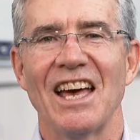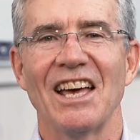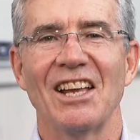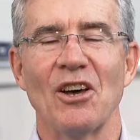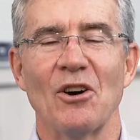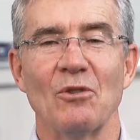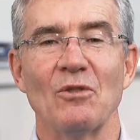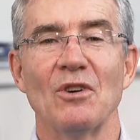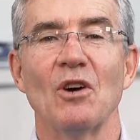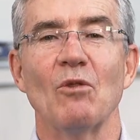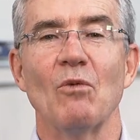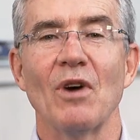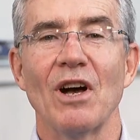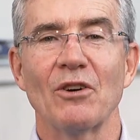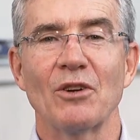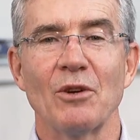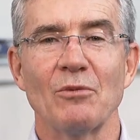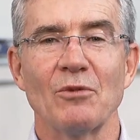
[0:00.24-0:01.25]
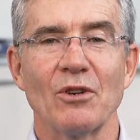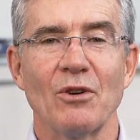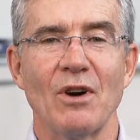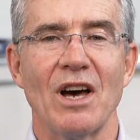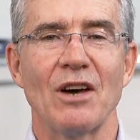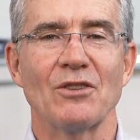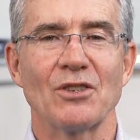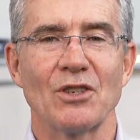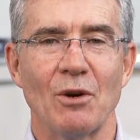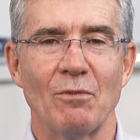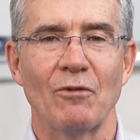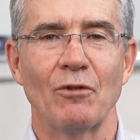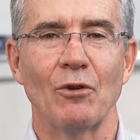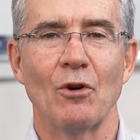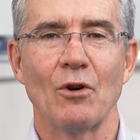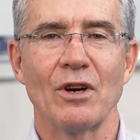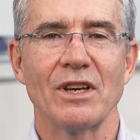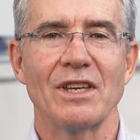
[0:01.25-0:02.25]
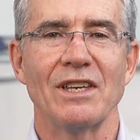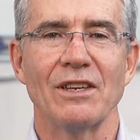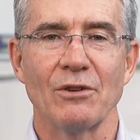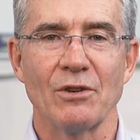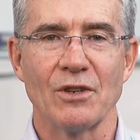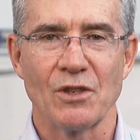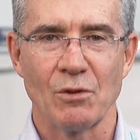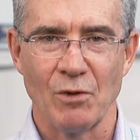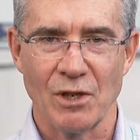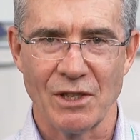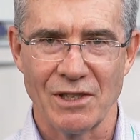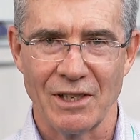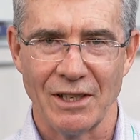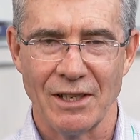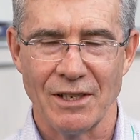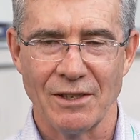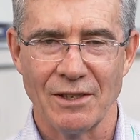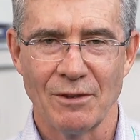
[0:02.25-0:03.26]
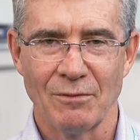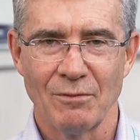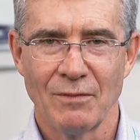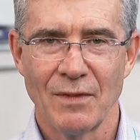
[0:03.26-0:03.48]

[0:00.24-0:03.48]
Hello, welcome to our shop floor here in Switzerland.